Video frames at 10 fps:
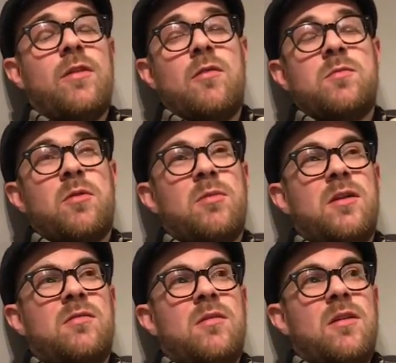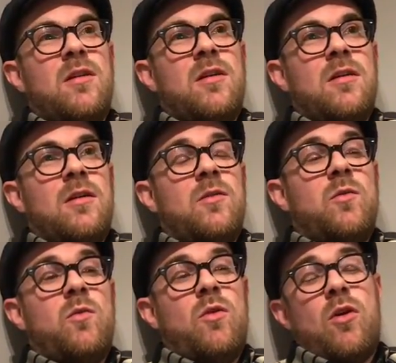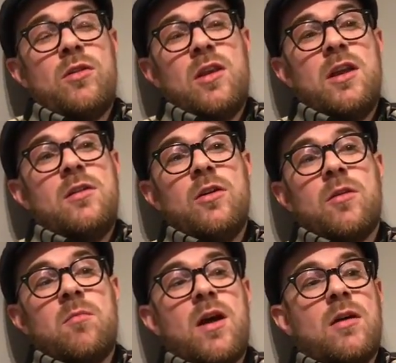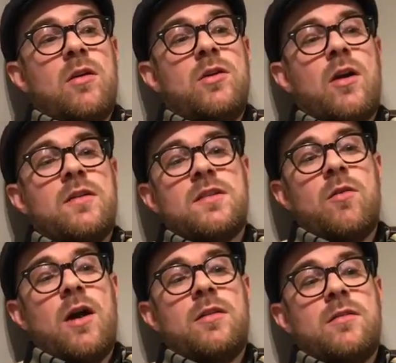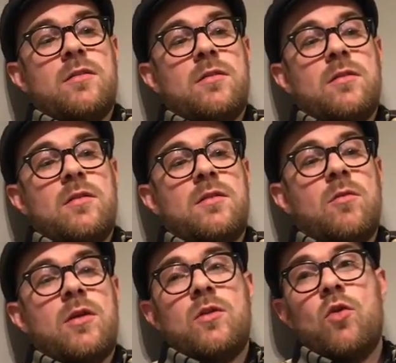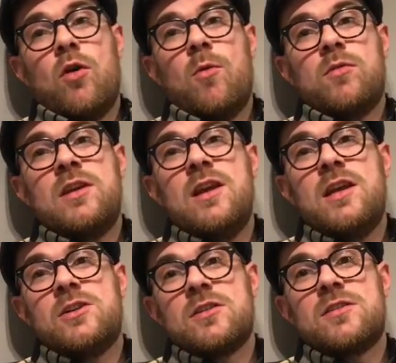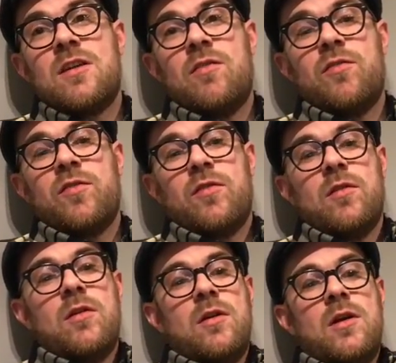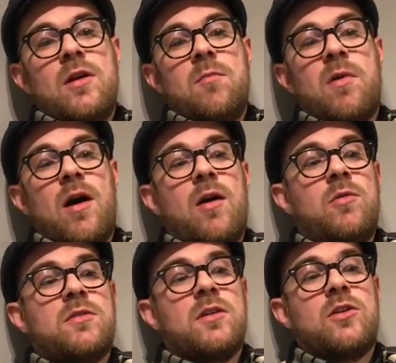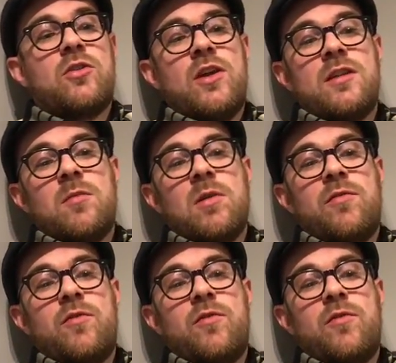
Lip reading: was probably, oddly looking back on, I still did normal teenager stuff, but I was incredibly